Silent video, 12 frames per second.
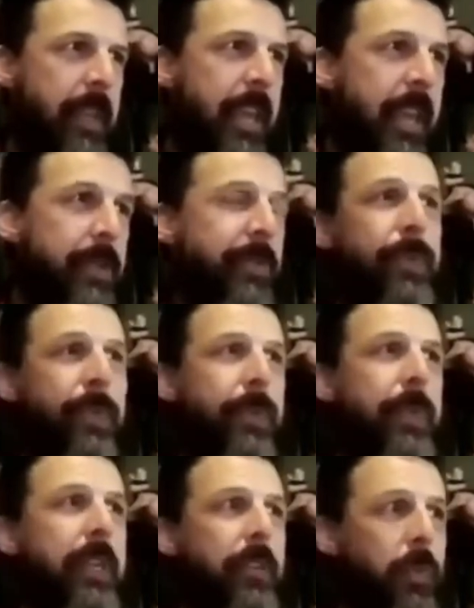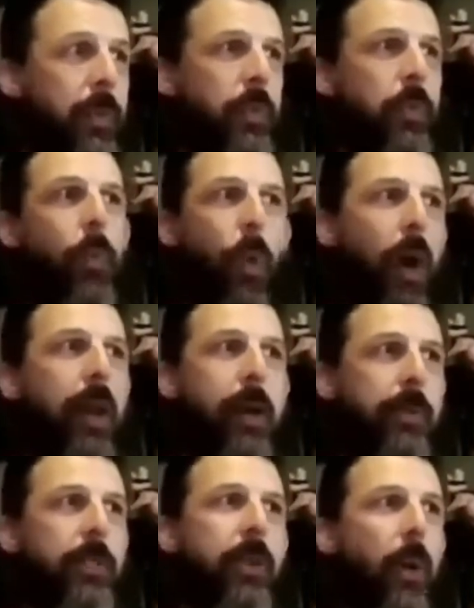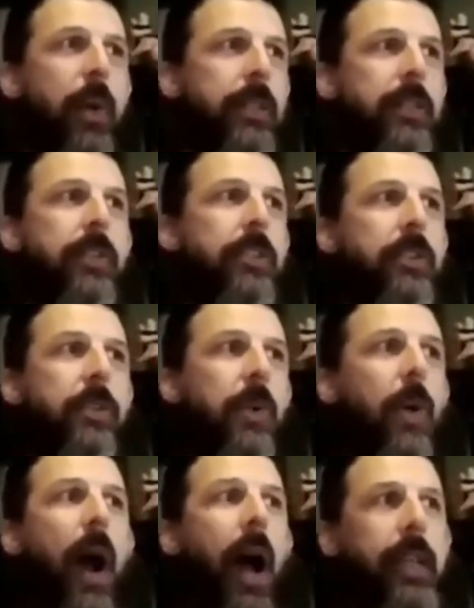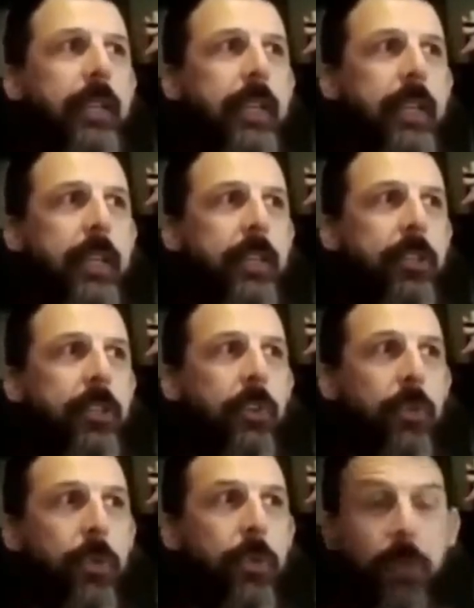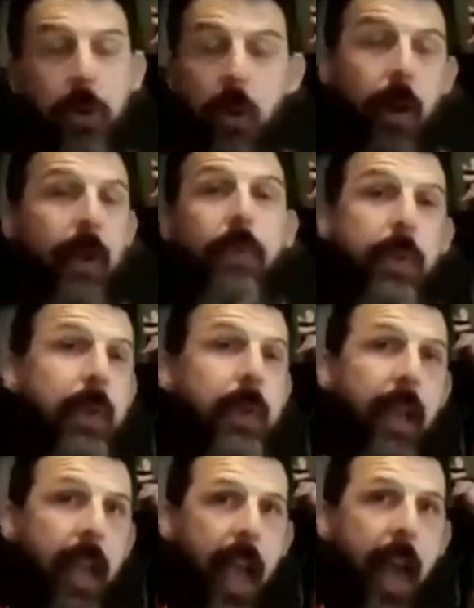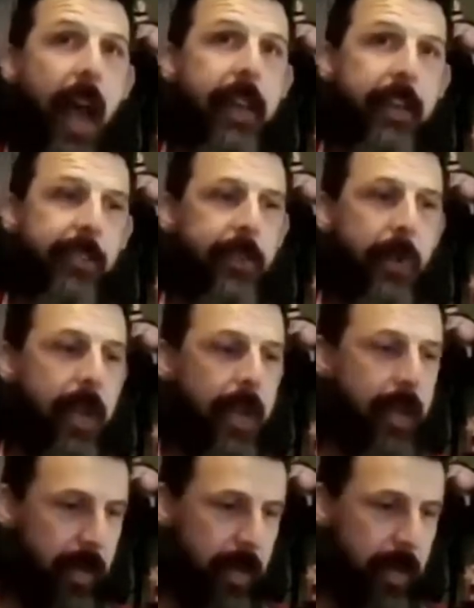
if this was what I was going to do, I needed to throw everything I had into it.